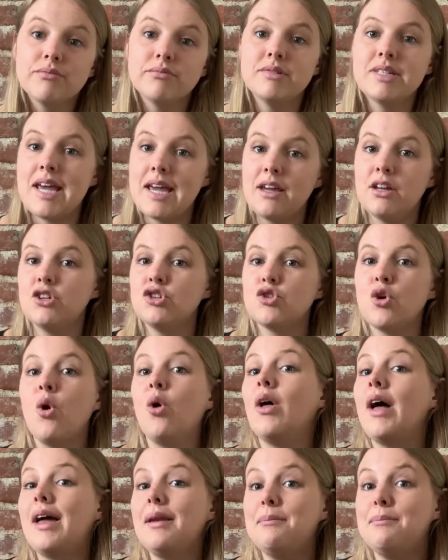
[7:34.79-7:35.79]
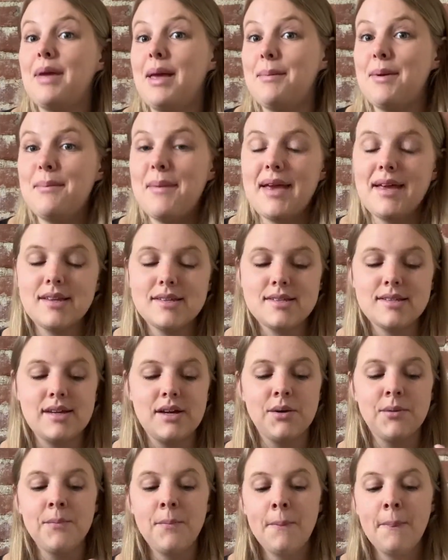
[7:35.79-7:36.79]
take control and maybe make a
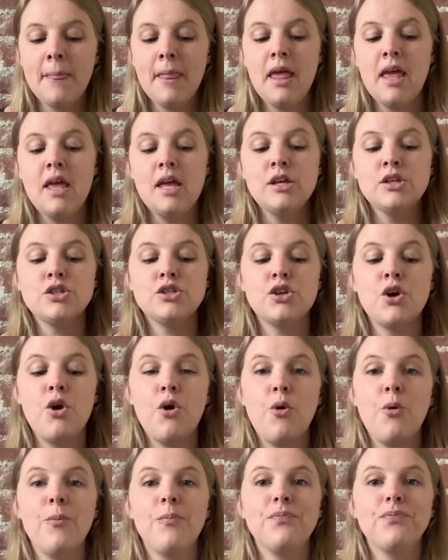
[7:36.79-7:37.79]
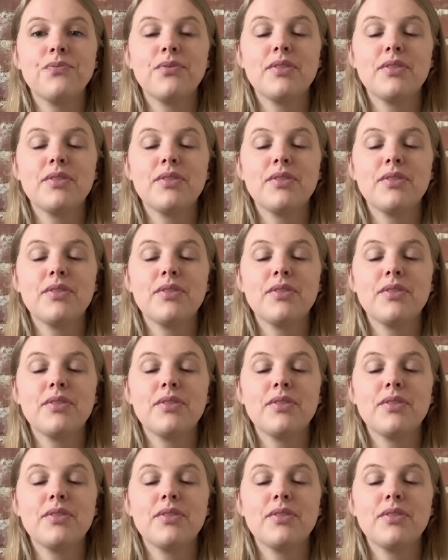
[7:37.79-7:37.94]
sale. So